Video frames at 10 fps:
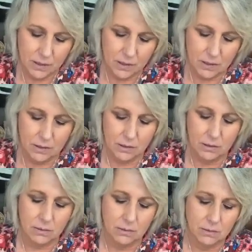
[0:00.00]

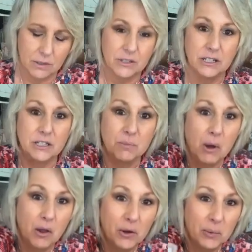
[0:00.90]
Oh, there's a
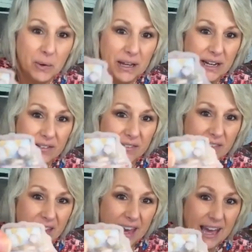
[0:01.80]
smaller one of
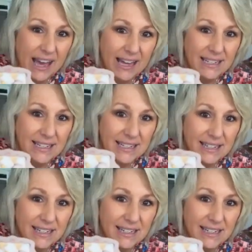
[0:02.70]
that.